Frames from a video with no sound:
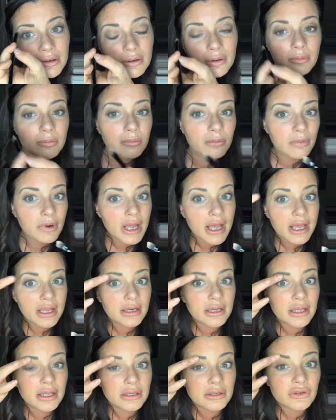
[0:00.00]
right
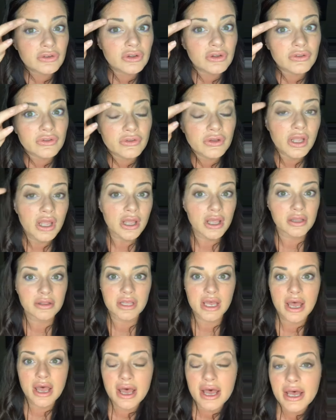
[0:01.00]
at just the
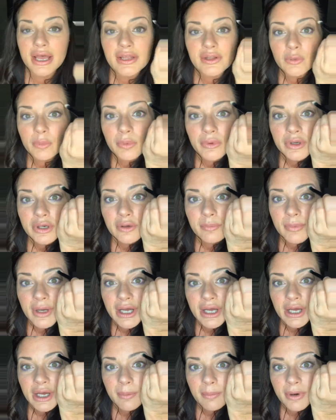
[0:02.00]
highest point of my
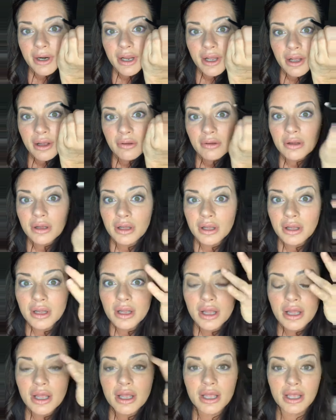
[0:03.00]
eyebrow
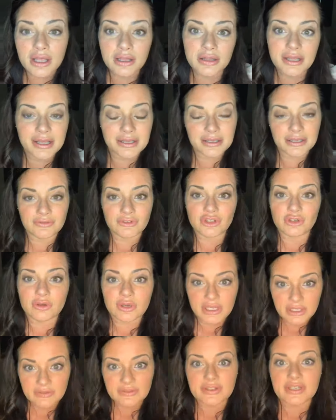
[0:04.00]
and that gives you an
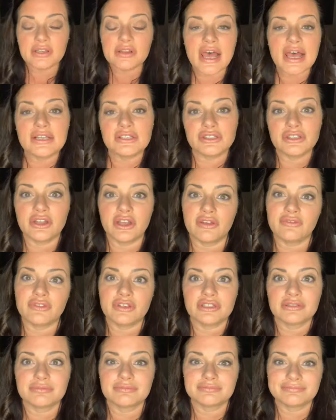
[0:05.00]
instant lash
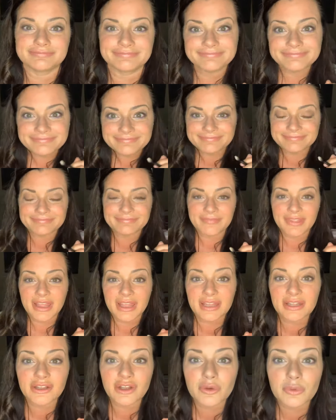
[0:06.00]
lift.
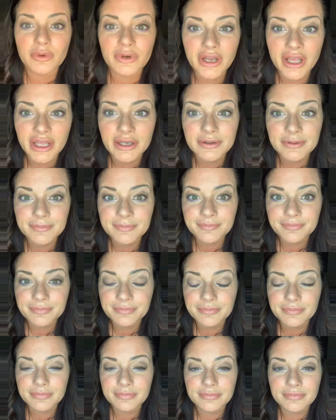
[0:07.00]
And look, we're done.
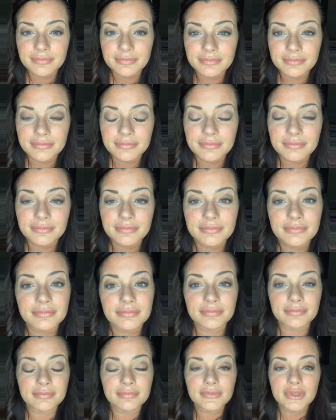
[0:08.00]

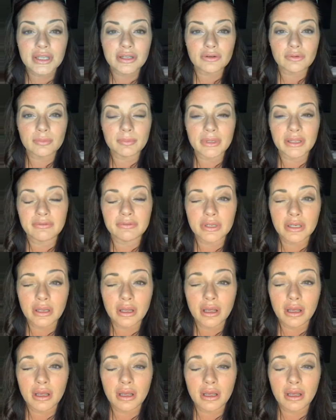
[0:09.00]
Did I do them even?